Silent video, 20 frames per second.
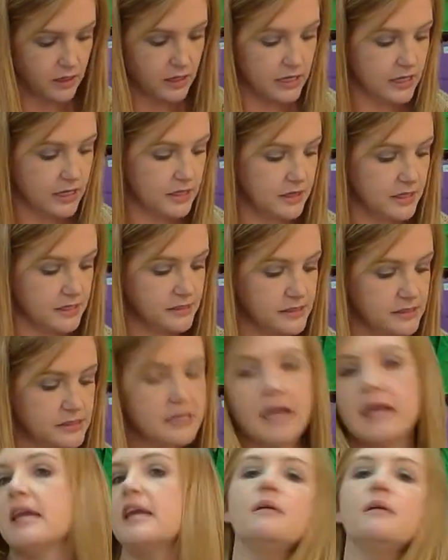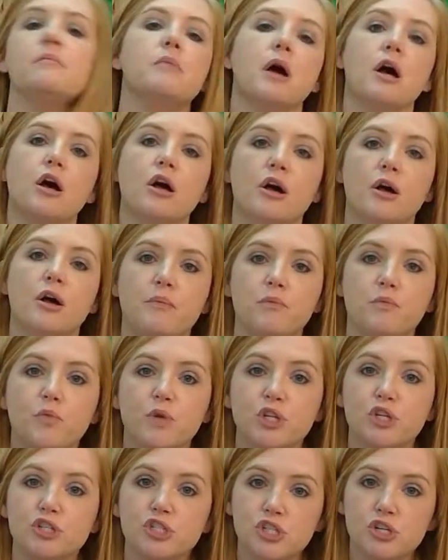In the same,
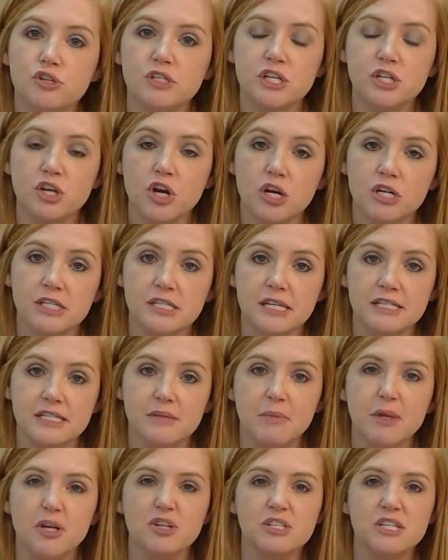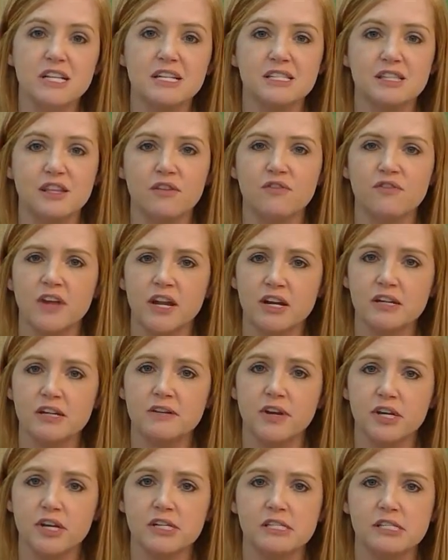when you're choosing yardsticks and meter sticks, they're very,
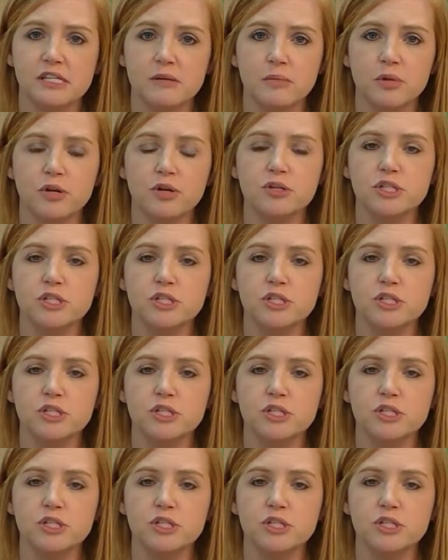very similar.